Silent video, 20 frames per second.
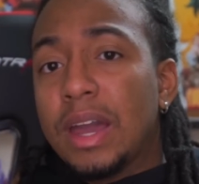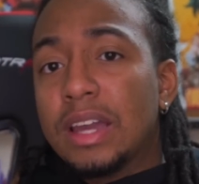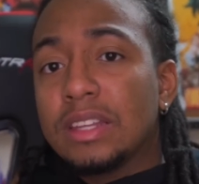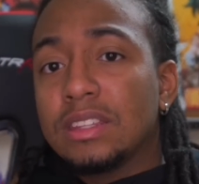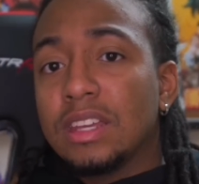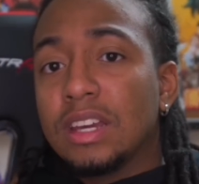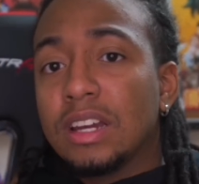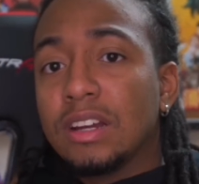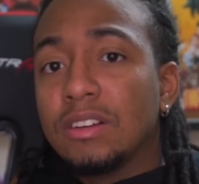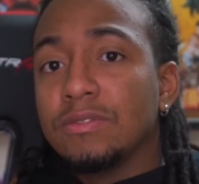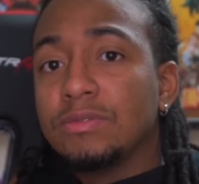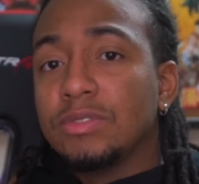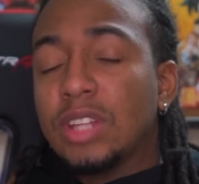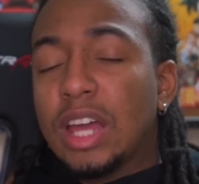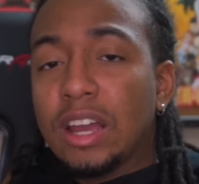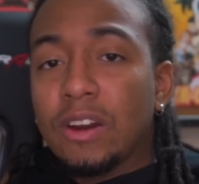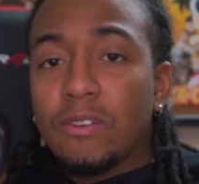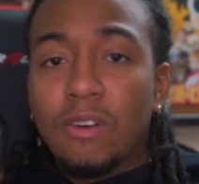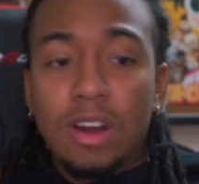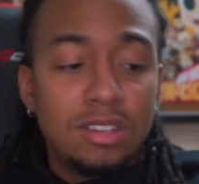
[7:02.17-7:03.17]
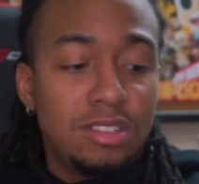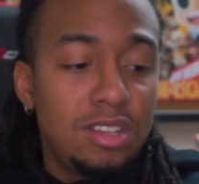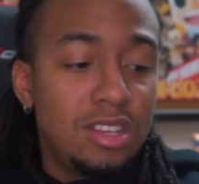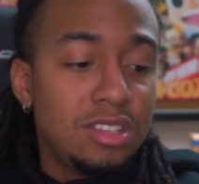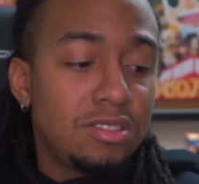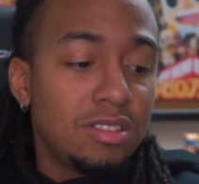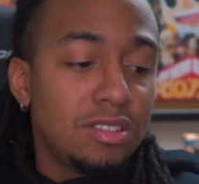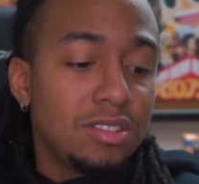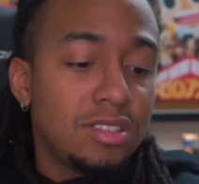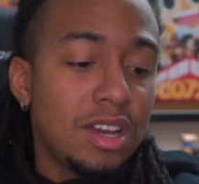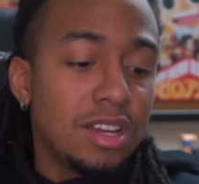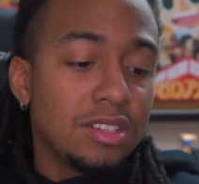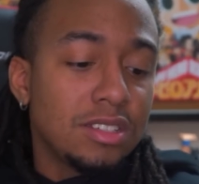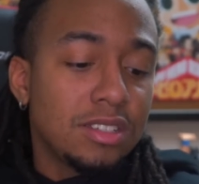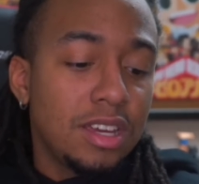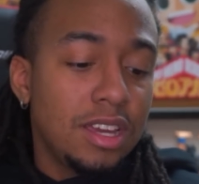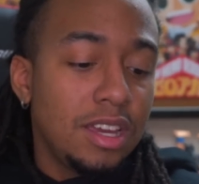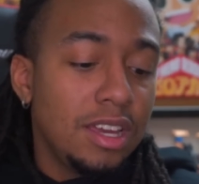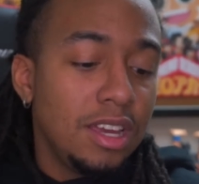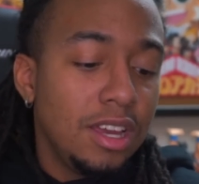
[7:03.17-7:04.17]
back there, that Grandista
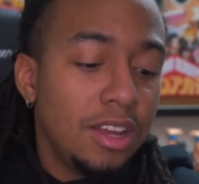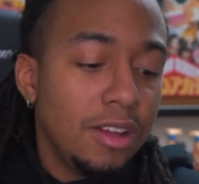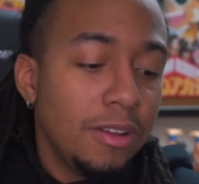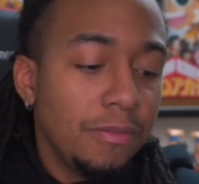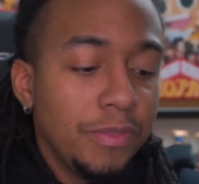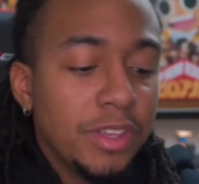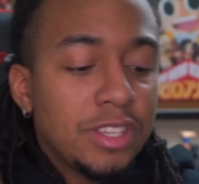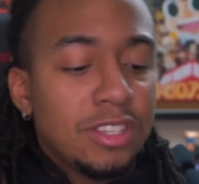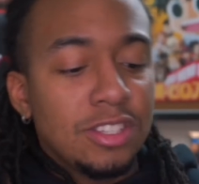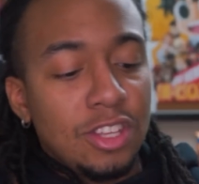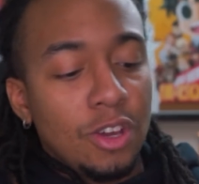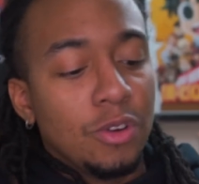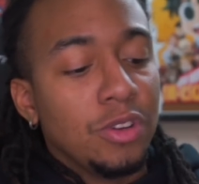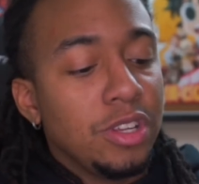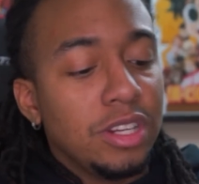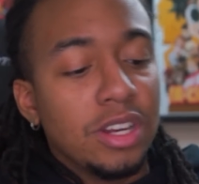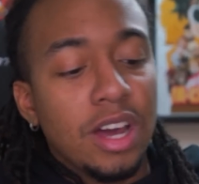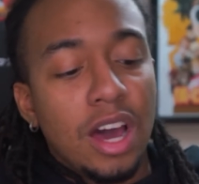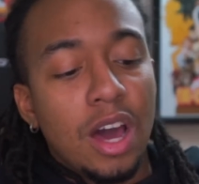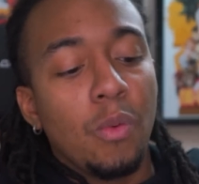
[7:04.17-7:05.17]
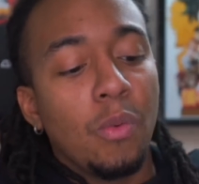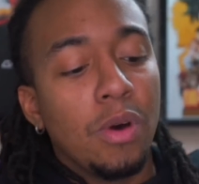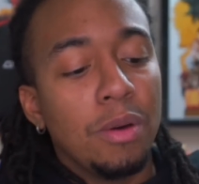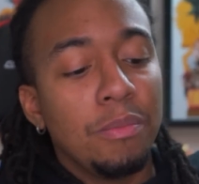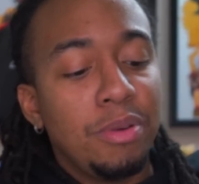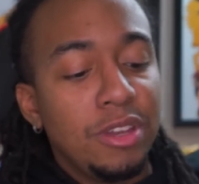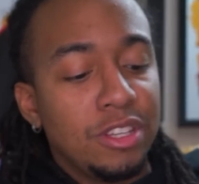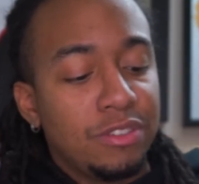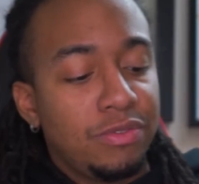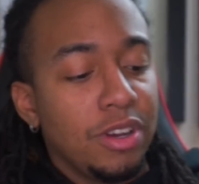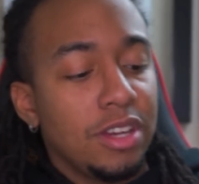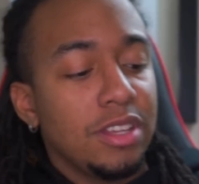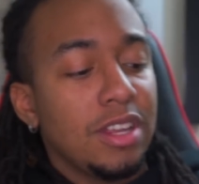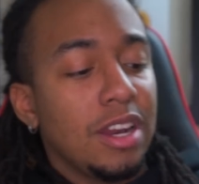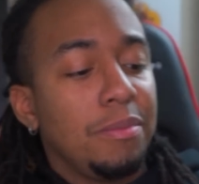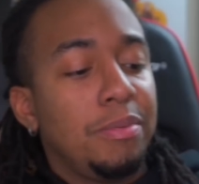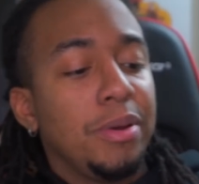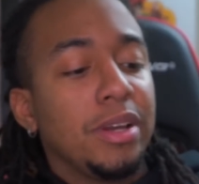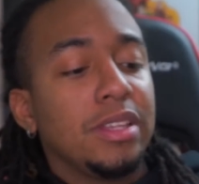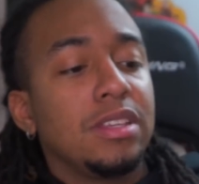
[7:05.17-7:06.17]
Sasuke. This is the only non-One Piece figure
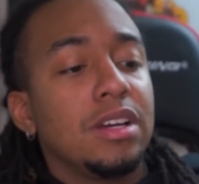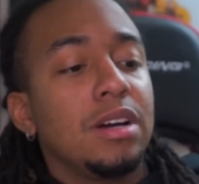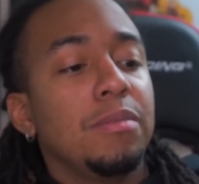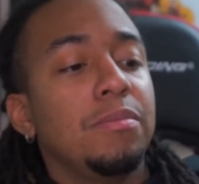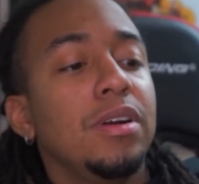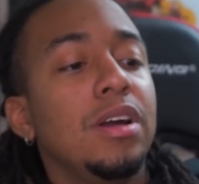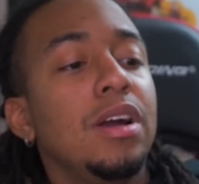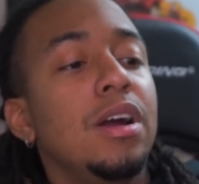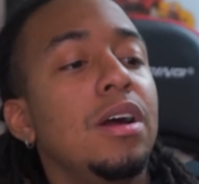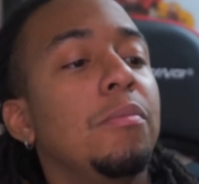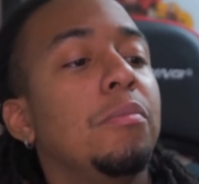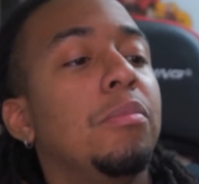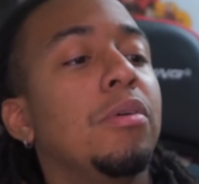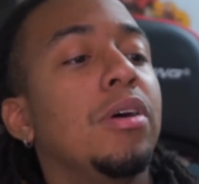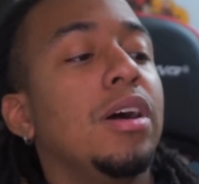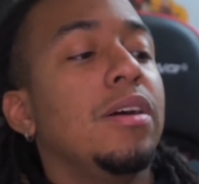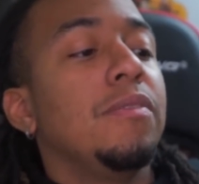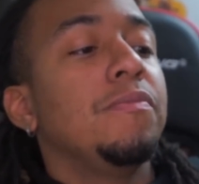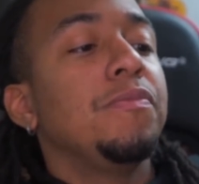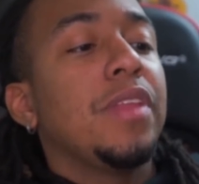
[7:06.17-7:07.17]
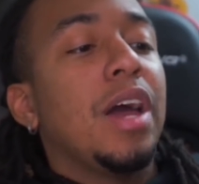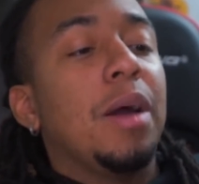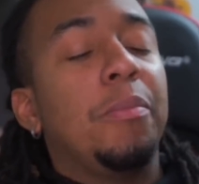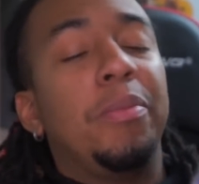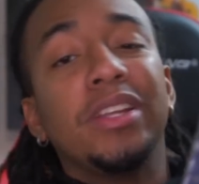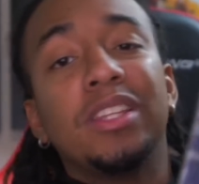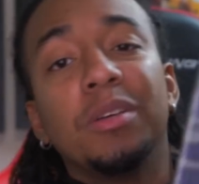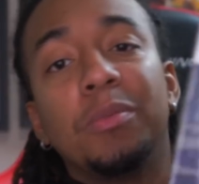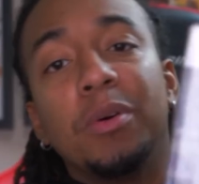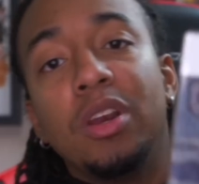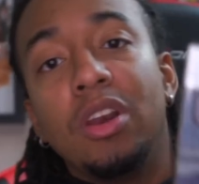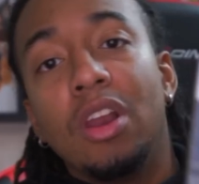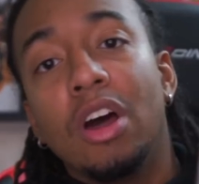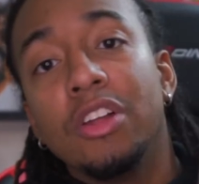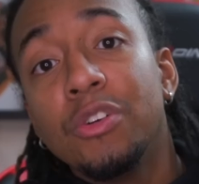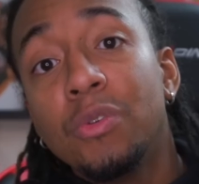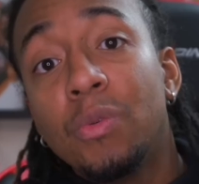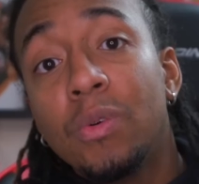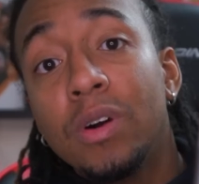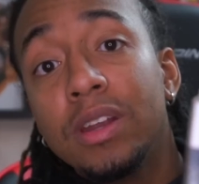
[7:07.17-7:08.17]
that I picked up, but I picked up
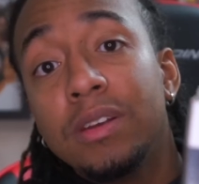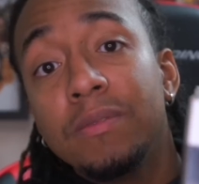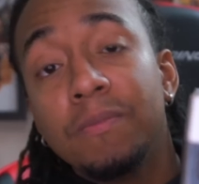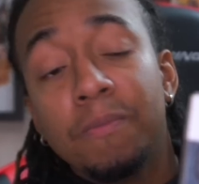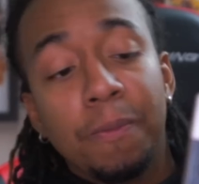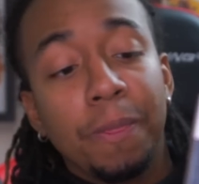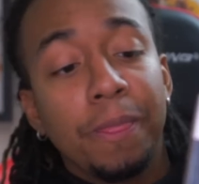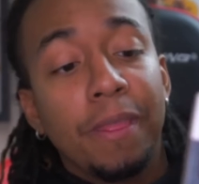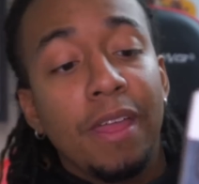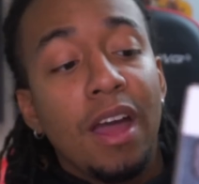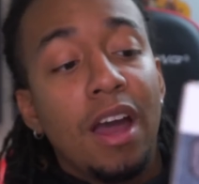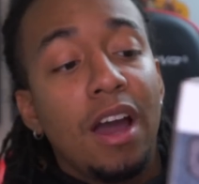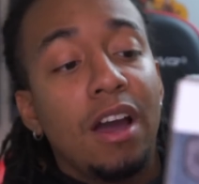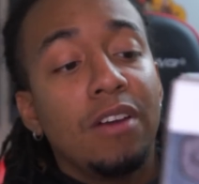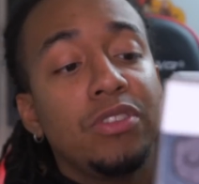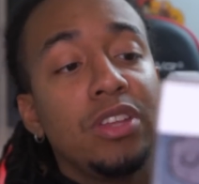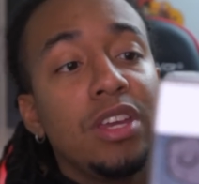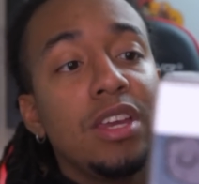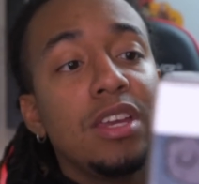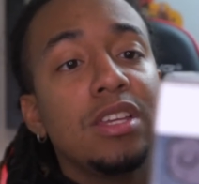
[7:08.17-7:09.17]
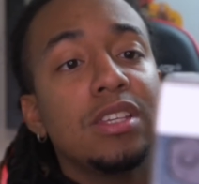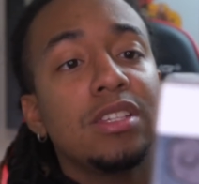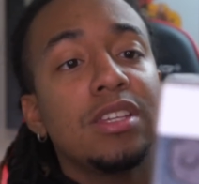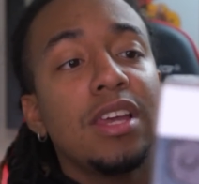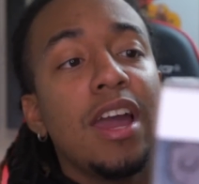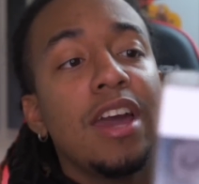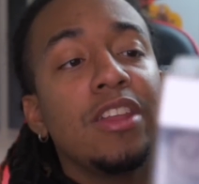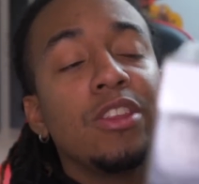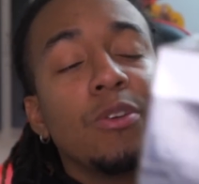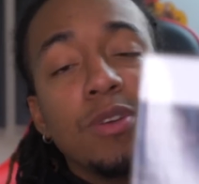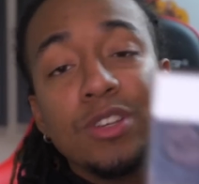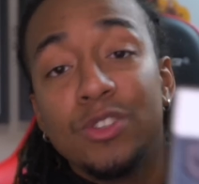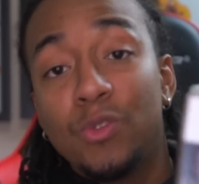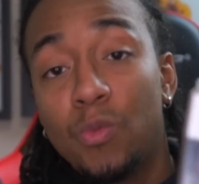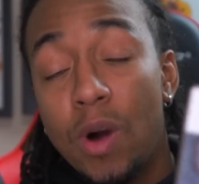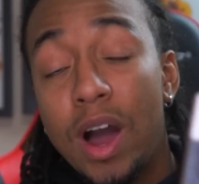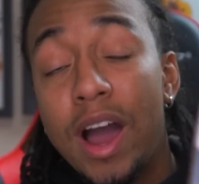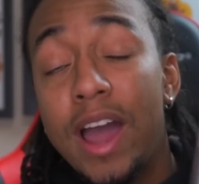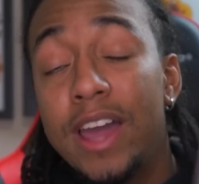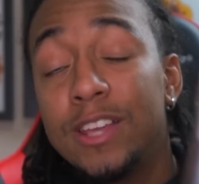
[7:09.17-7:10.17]
another one of these, and the
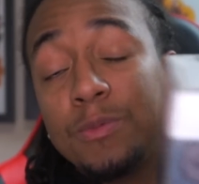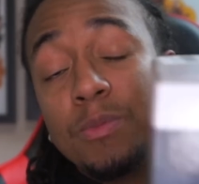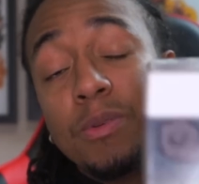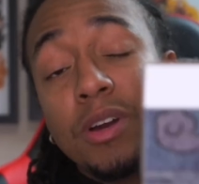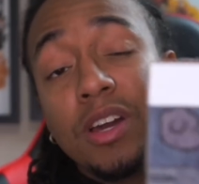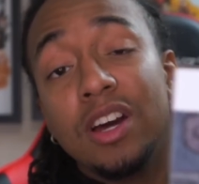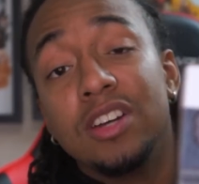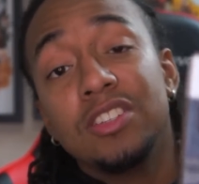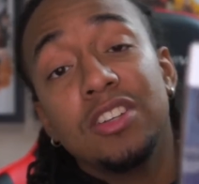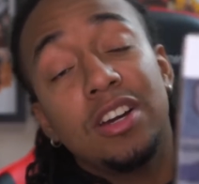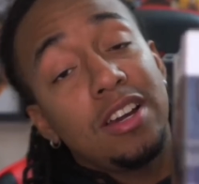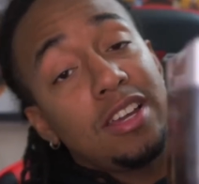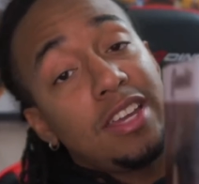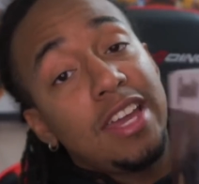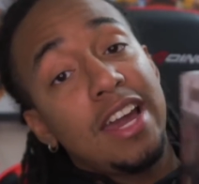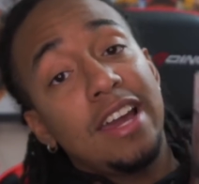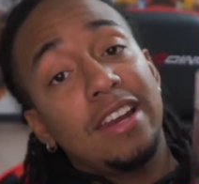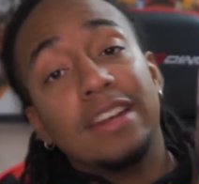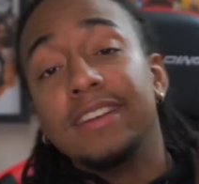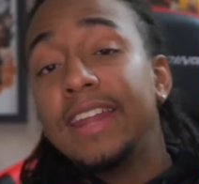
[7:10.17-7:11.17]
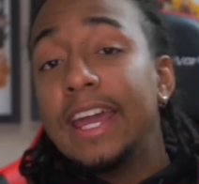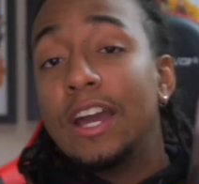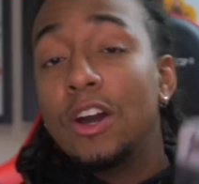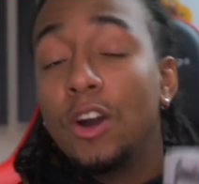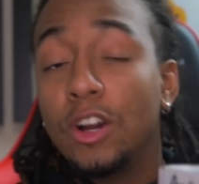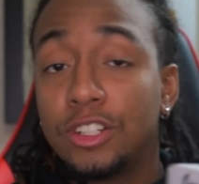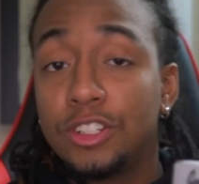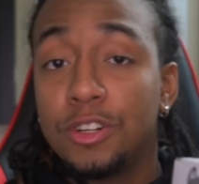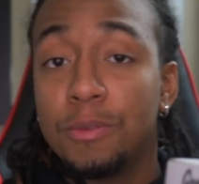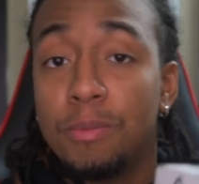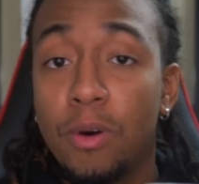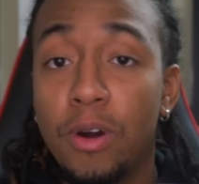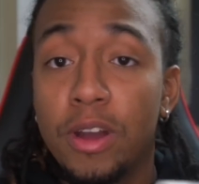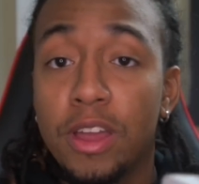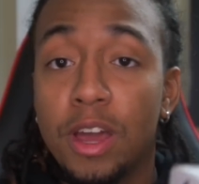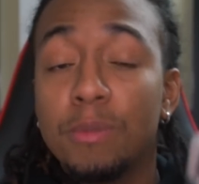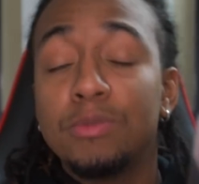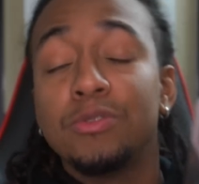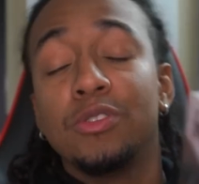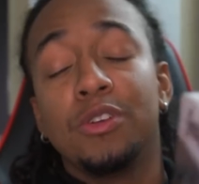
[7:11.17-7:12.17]
reason why is because, again, they hooked your
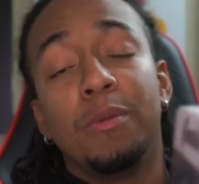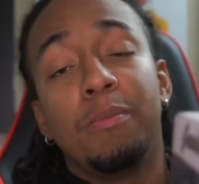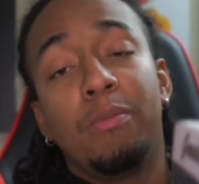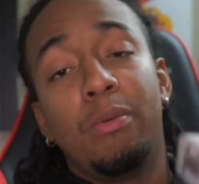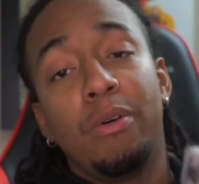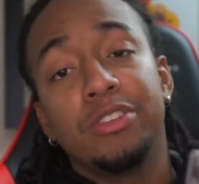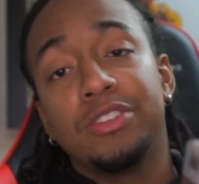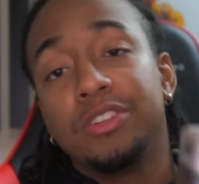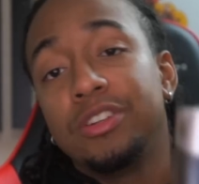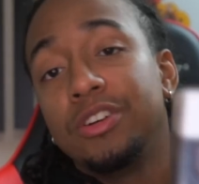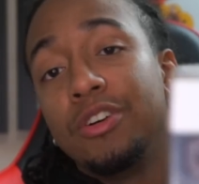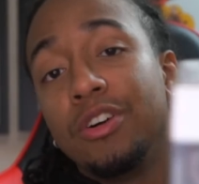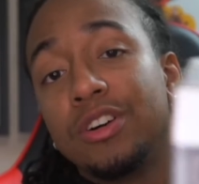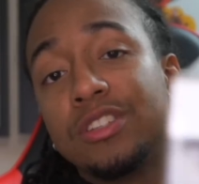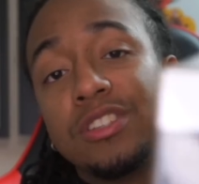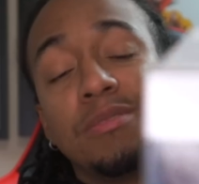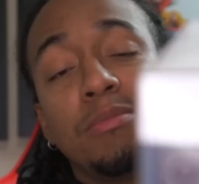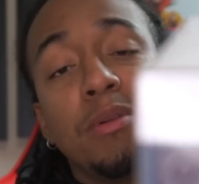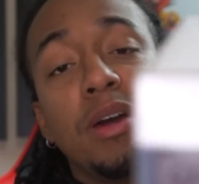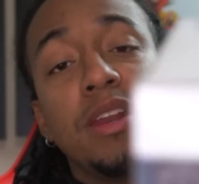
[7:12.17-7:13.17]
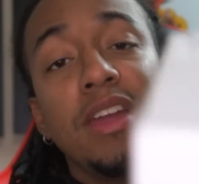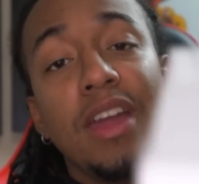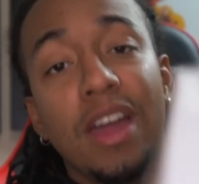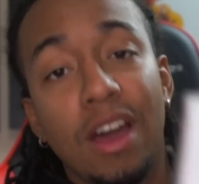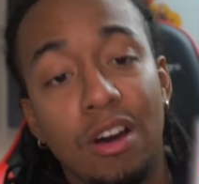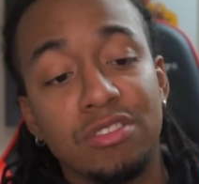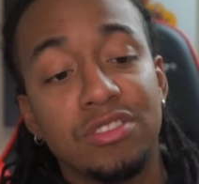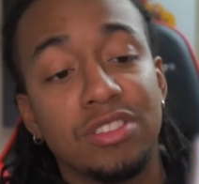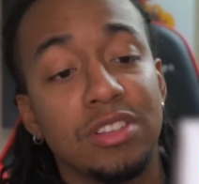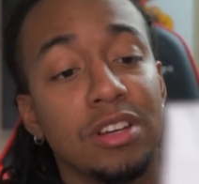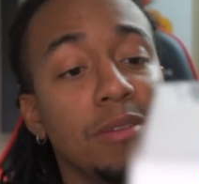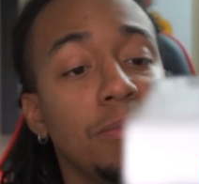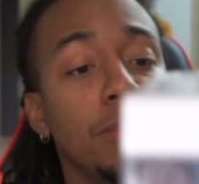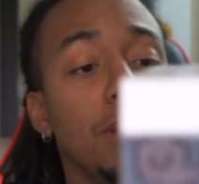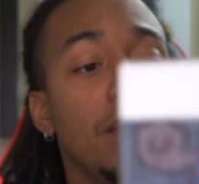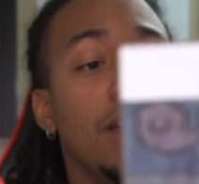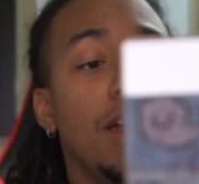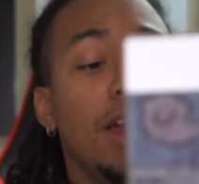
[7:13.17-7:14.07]
boy up, so your boy's gonna hook somebody else up.